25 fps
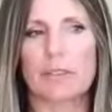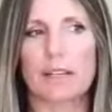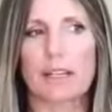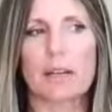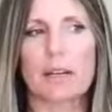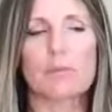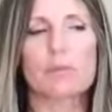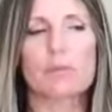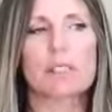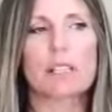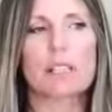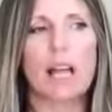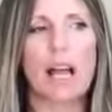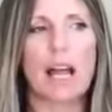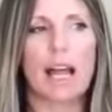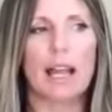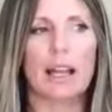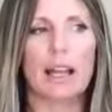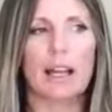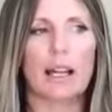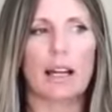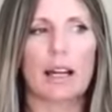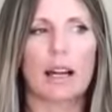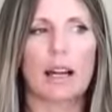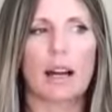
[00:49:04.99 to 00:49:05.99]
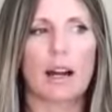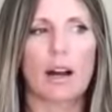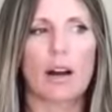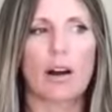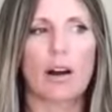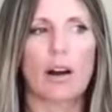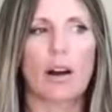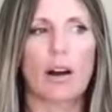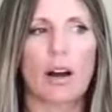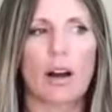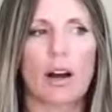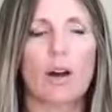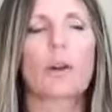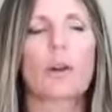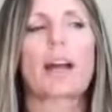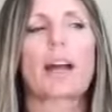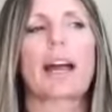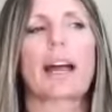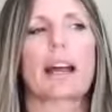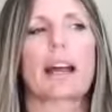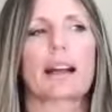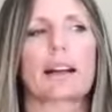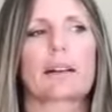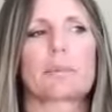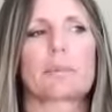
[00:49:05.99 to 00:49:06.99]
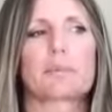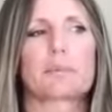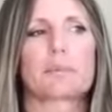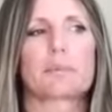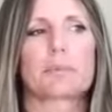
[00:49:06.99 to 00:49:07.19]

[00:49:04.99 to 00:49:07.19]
It was like, okay,